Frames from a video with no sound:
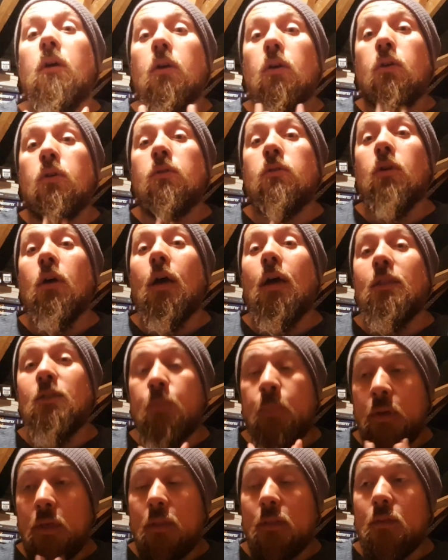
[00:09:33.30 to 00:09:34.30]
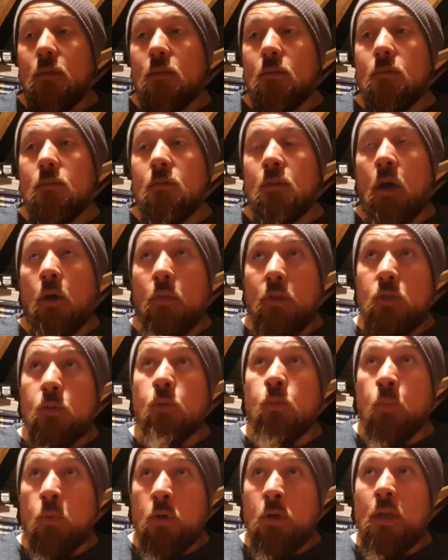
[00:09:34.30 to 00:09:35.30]
because I had to pick. Now this
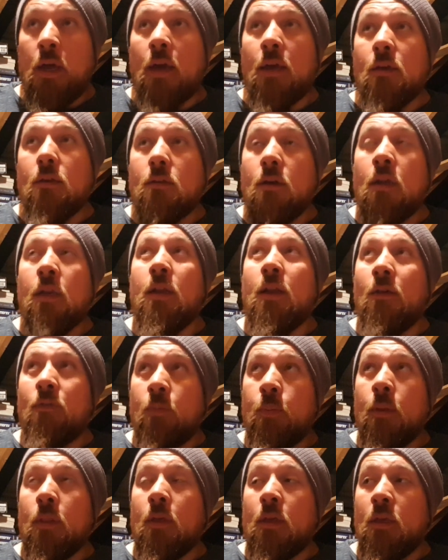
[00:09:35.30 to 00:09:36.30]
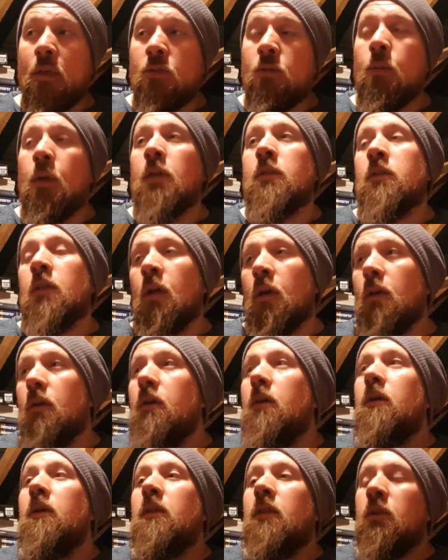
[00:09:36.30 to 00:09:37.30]
was Monday. I didn't have to pick the kids up yesterday.
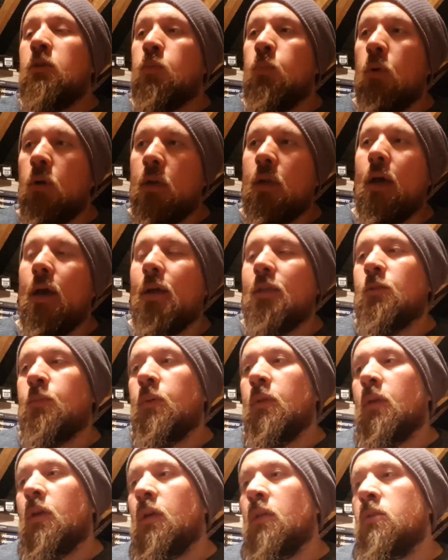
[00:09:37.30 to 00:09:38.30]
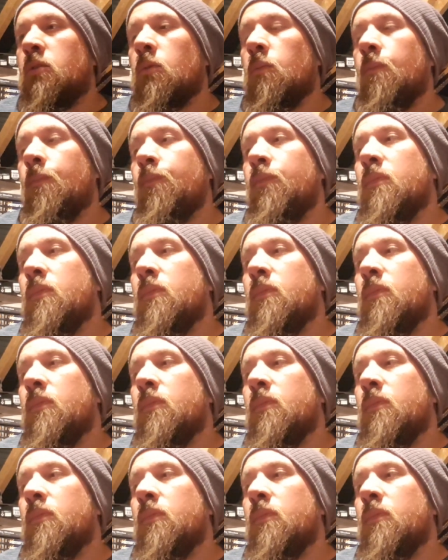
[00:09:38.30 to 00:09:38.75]
This Monday I had to pick the kids up.